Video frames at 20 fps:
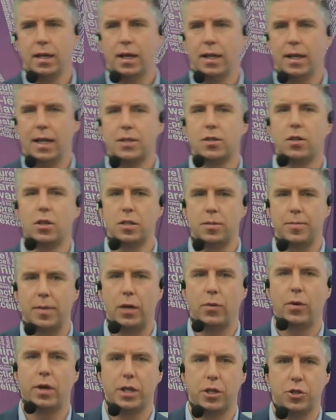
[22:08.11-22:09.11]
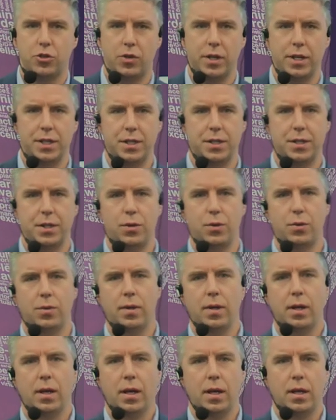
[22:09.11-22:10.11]
That's ultimately what you're trying to do.
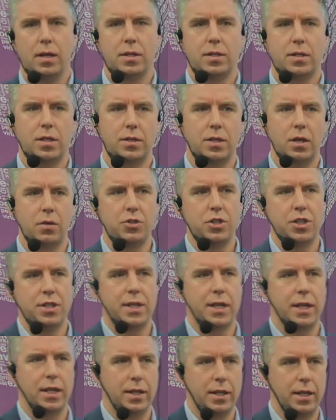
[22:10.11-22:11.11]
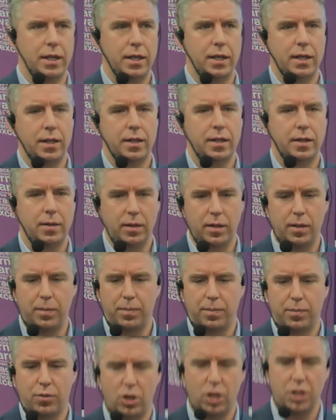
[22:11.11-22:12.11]
So don't just think of the, the, the,
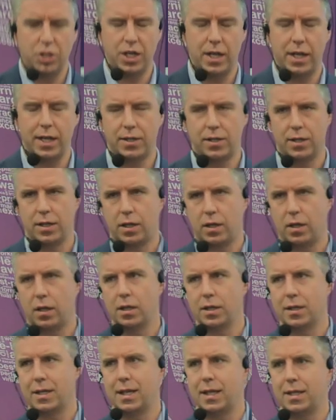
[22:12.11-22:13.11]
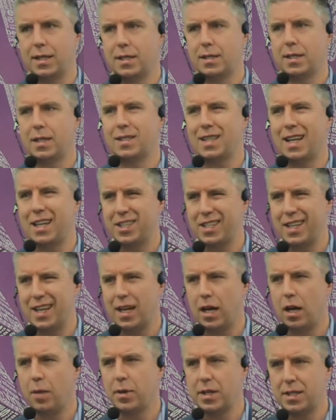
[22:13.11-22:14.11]
projects or the content, it's, it's actually,
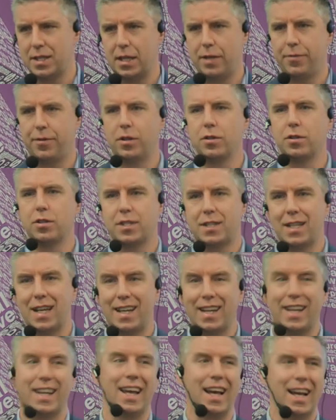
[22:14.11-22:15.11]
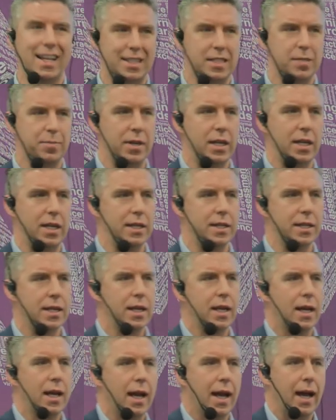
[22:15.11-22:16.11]
am I delivering understanding at speed?
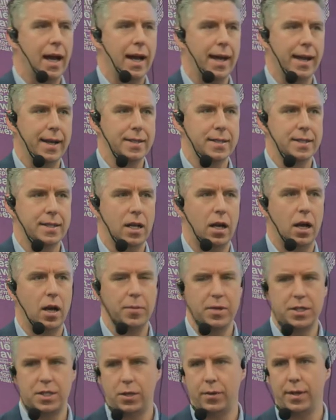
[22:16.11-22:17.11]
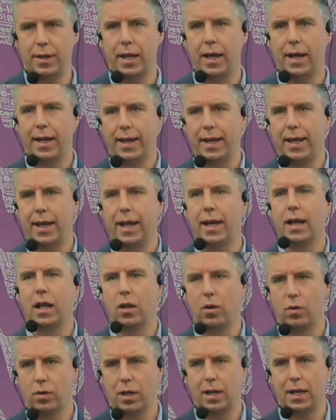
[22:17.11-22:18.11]
And am I doing that in a
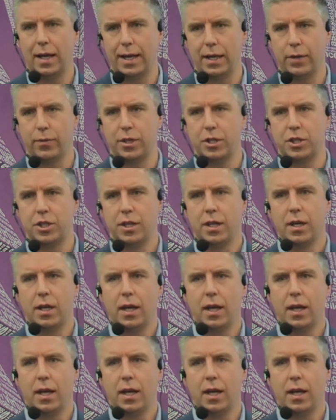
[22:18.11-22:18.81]
local language?